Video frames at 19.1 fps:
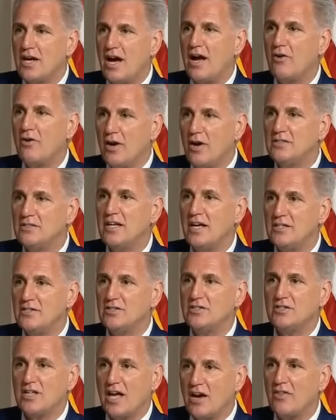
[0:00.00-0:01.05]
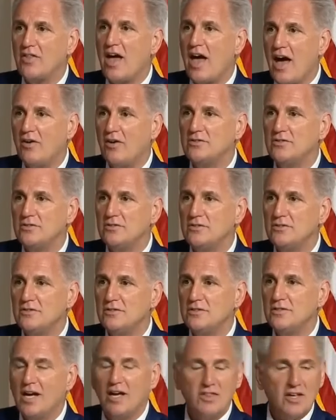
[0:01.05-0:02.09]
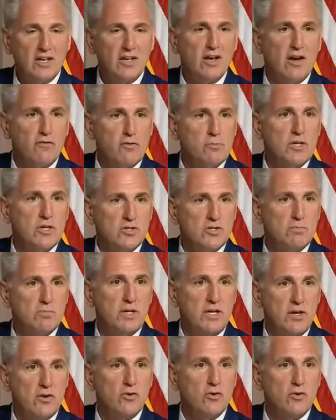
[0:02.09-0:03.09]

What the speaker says: IRS agents out of the House. I think government should be